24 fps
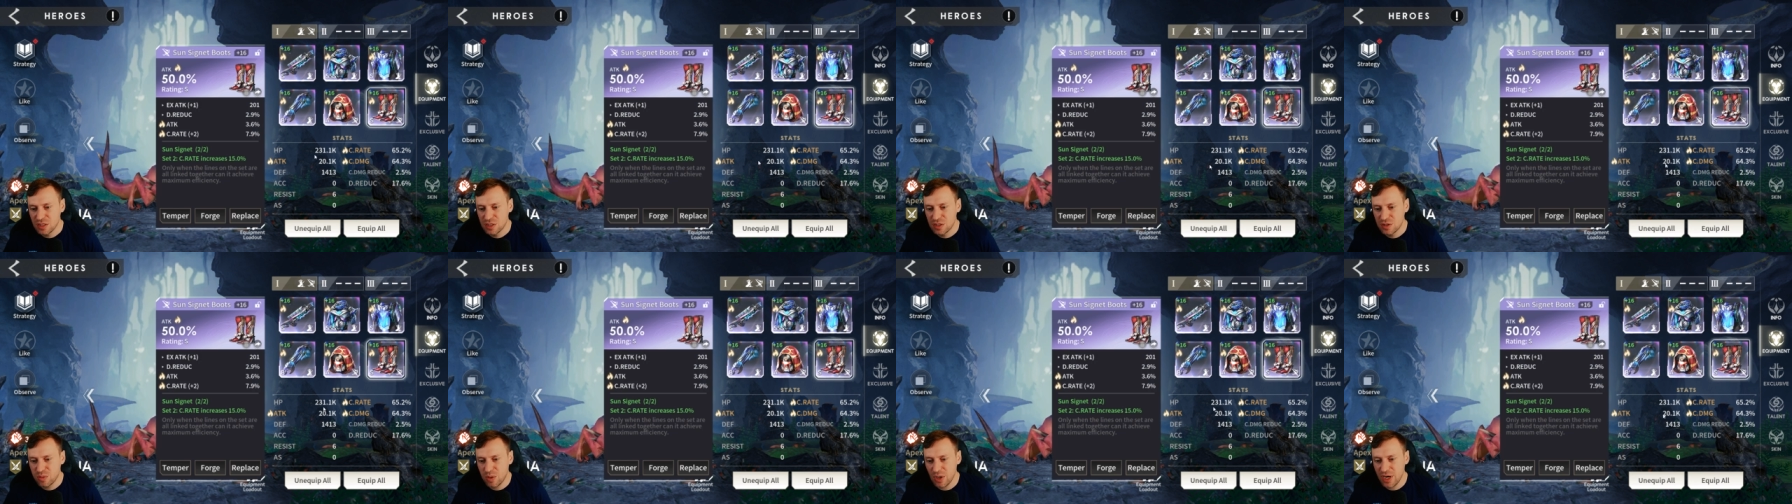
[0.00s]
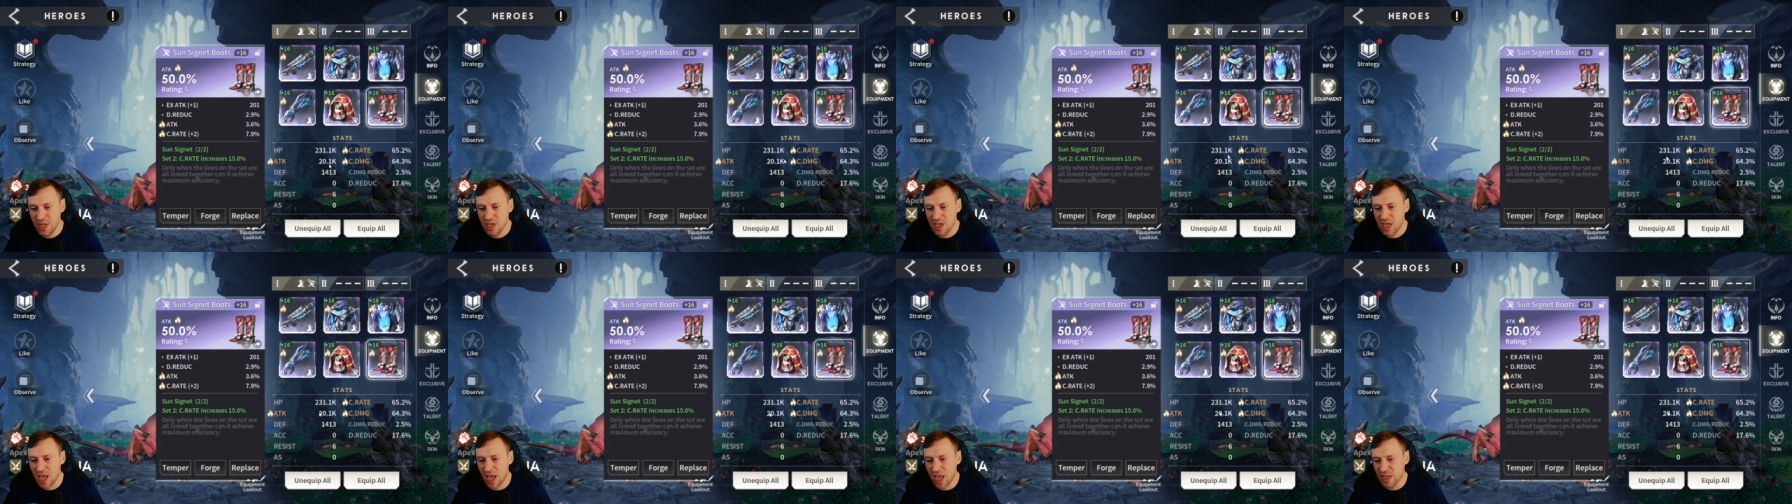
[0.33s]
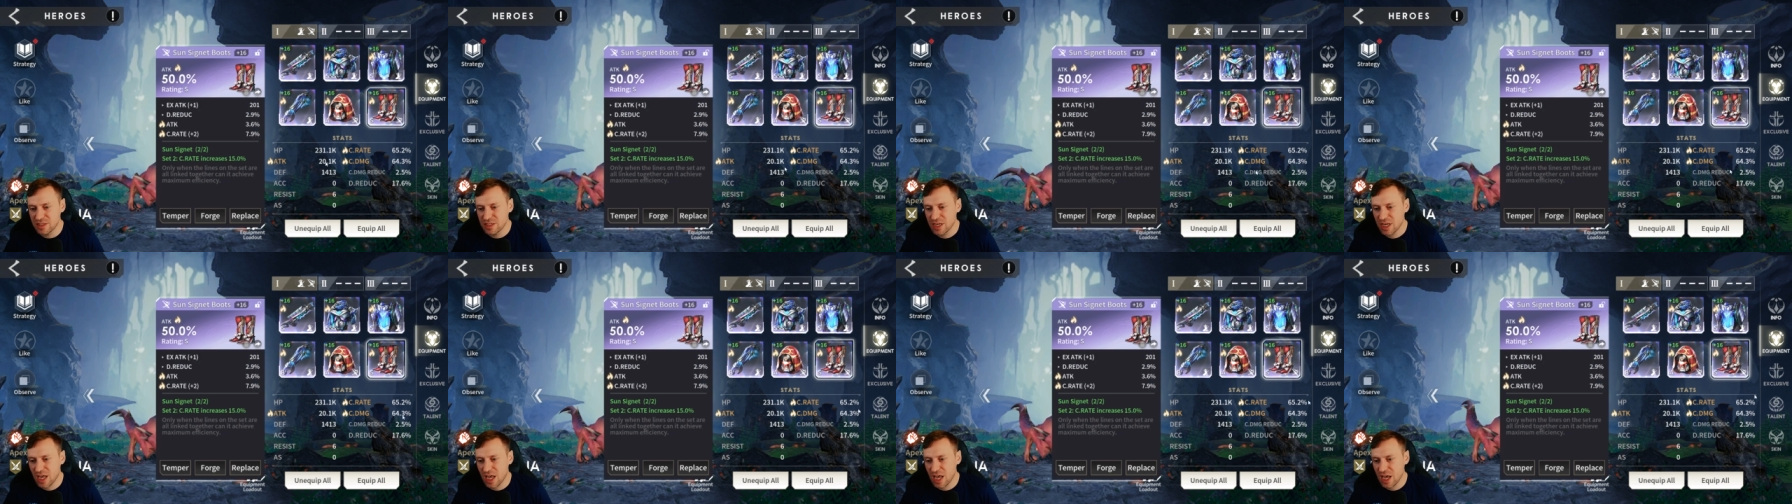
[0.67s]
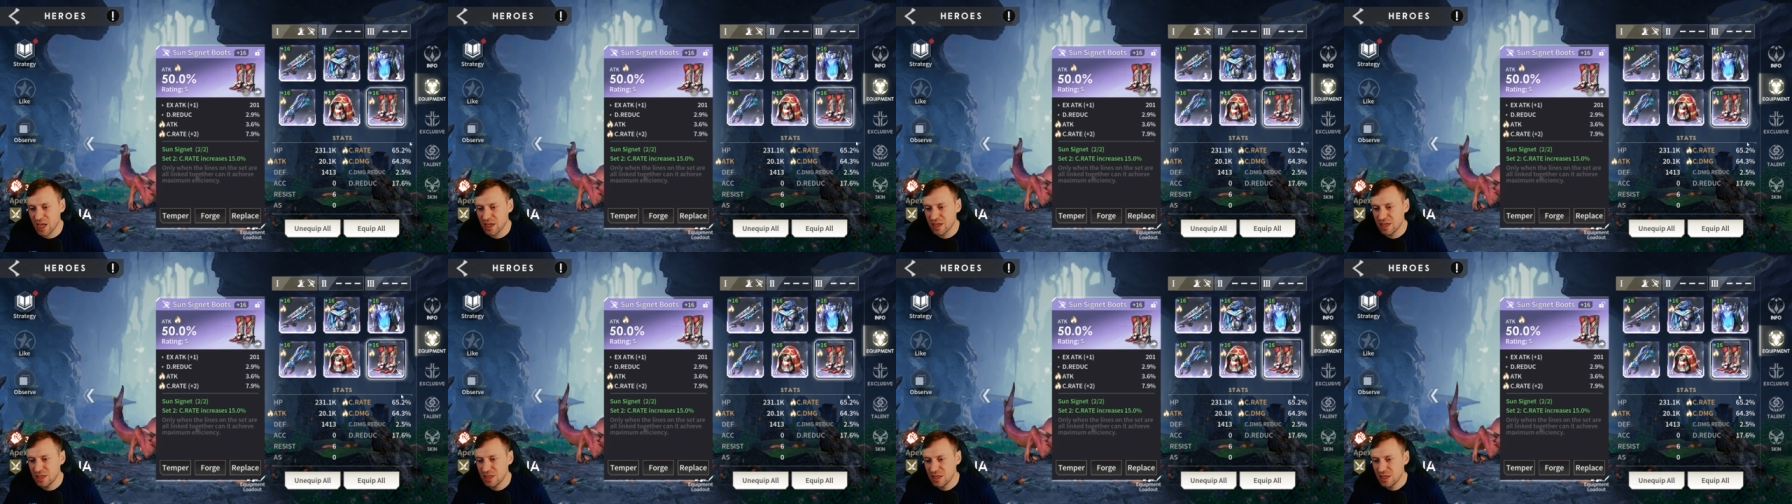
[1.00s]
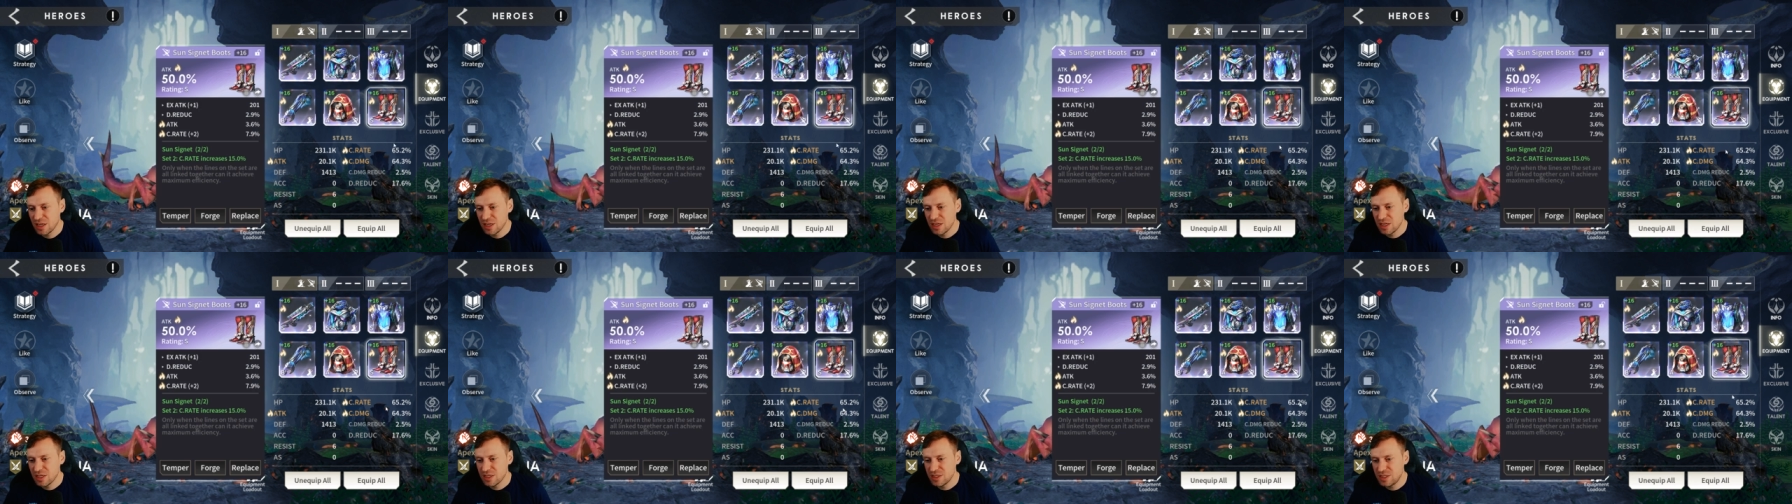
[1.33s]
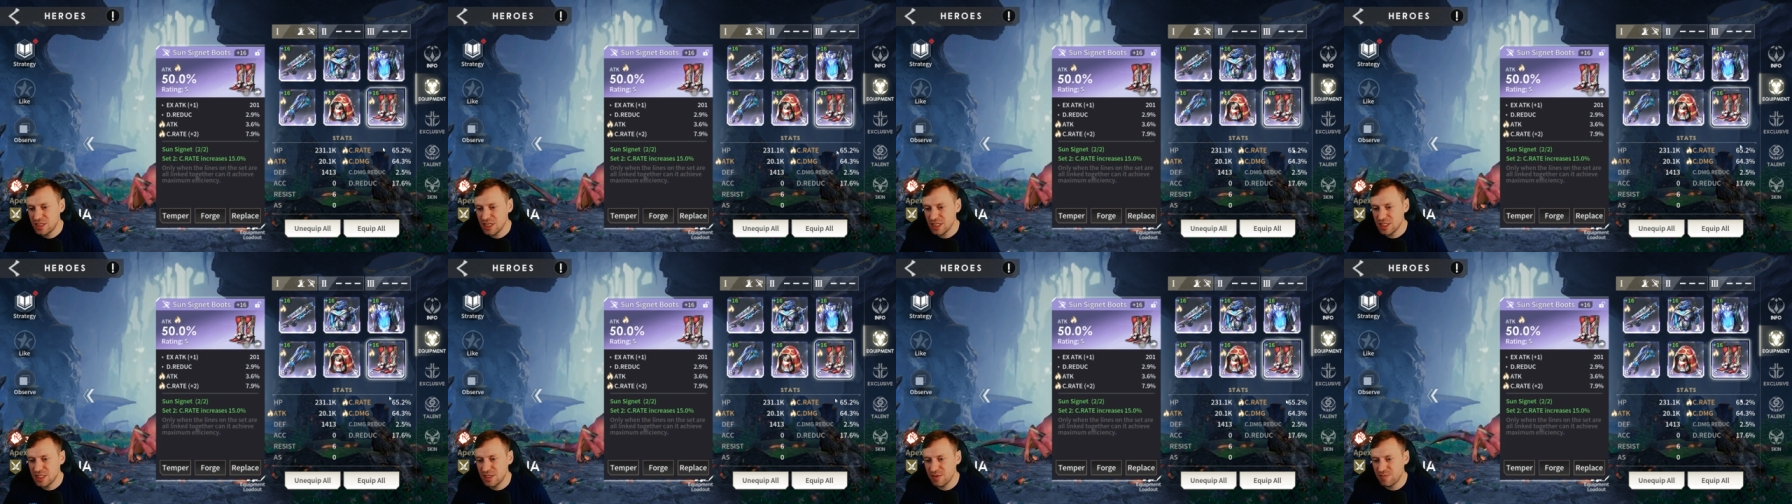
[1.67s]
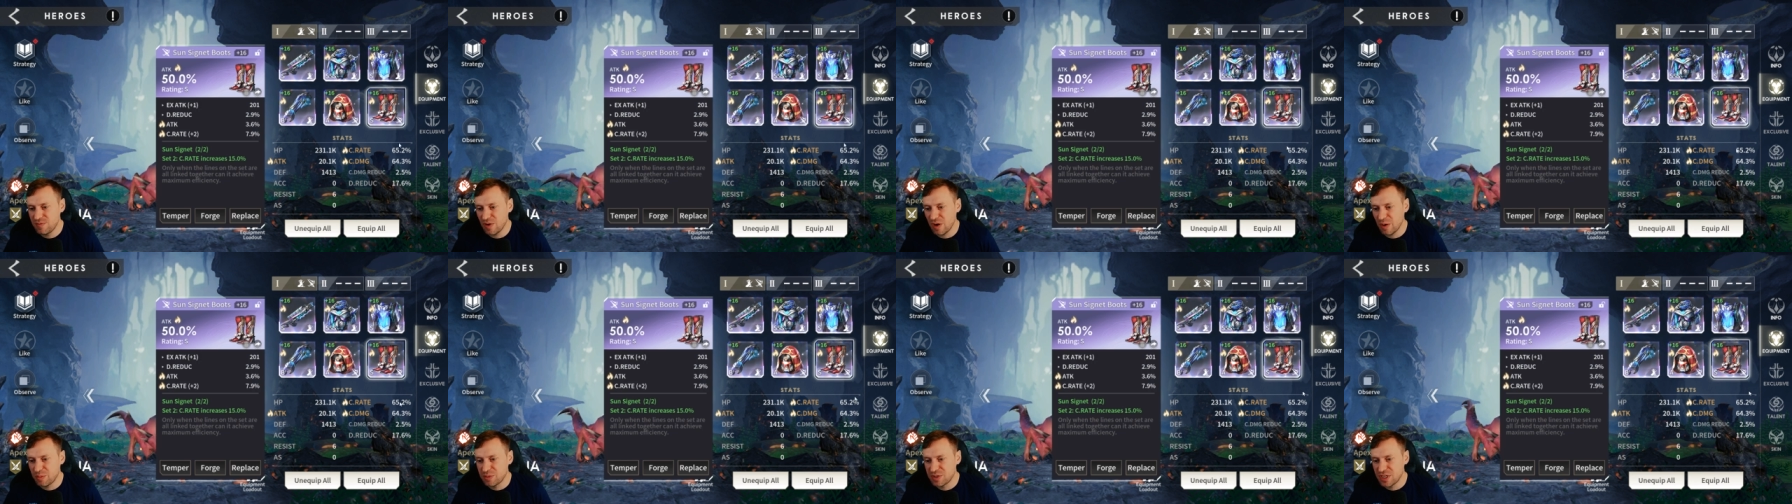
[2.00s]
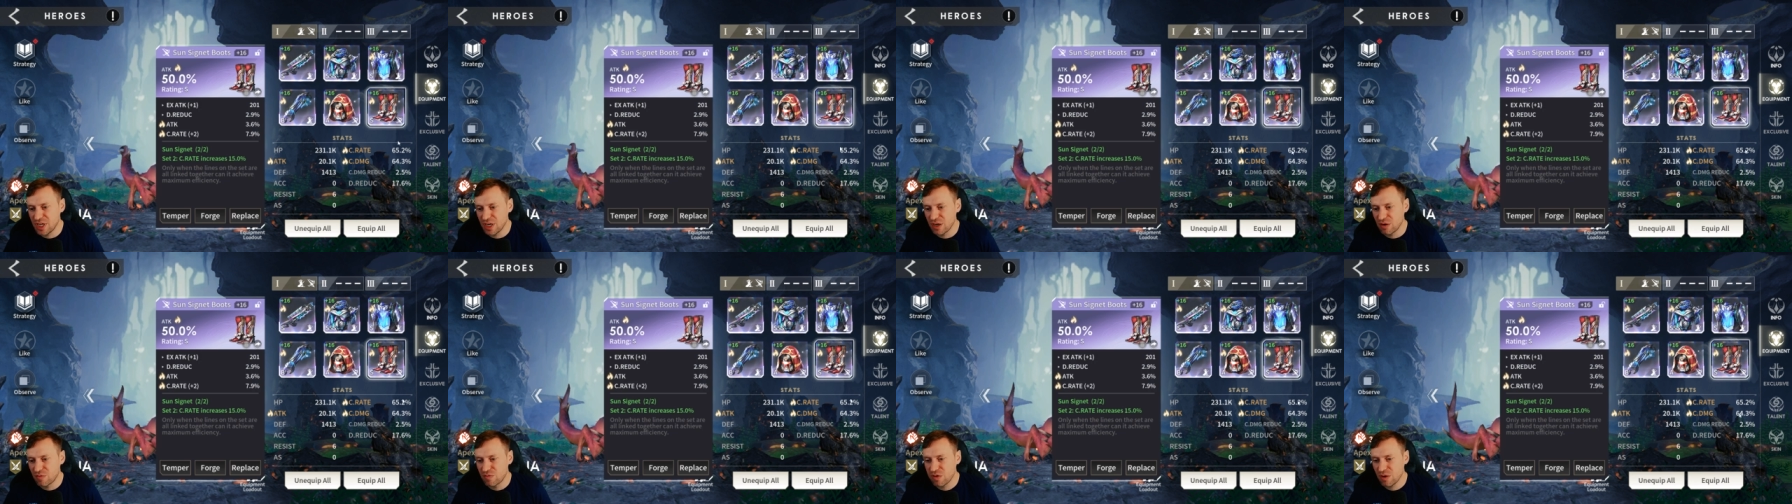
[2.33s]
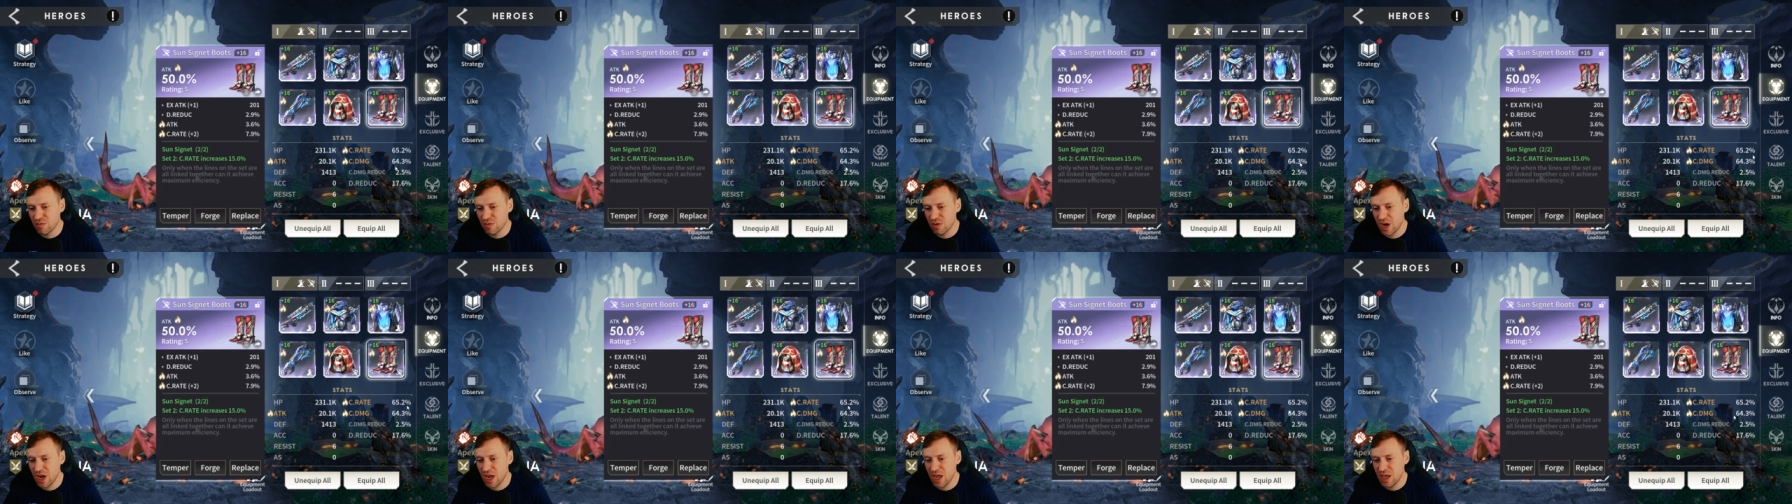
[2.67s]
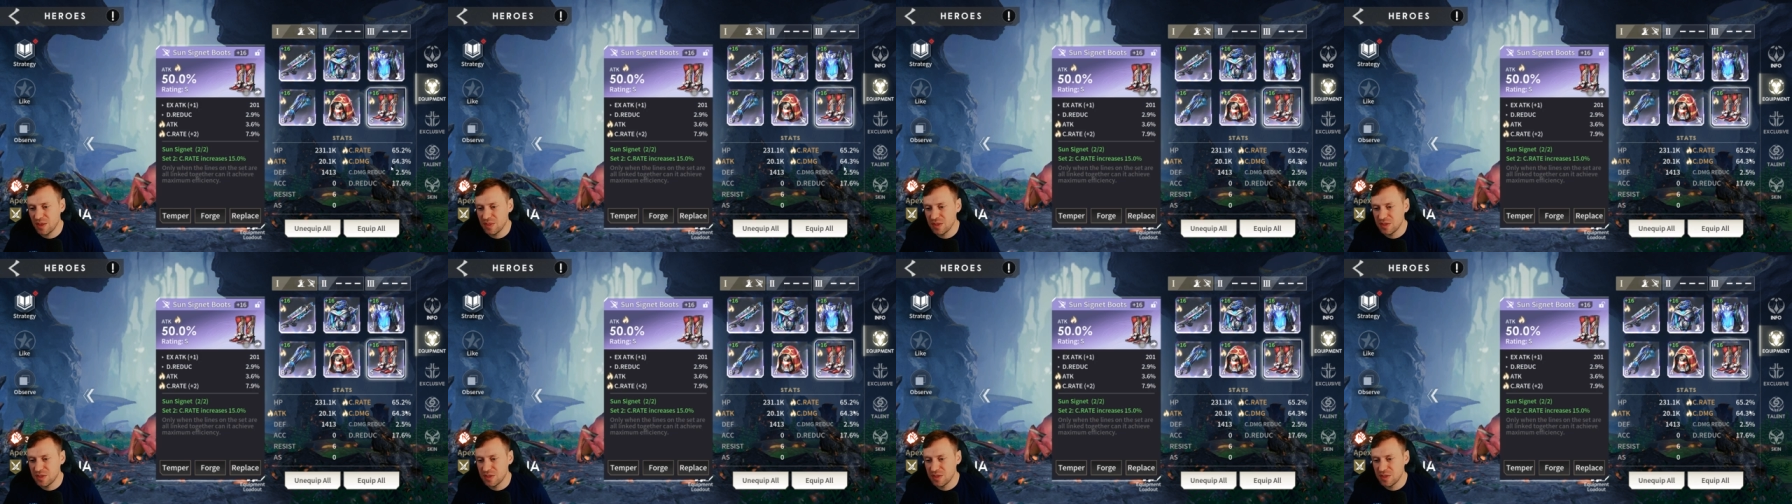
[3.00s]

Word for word: twenty K attack, sixty-five percent crit rate,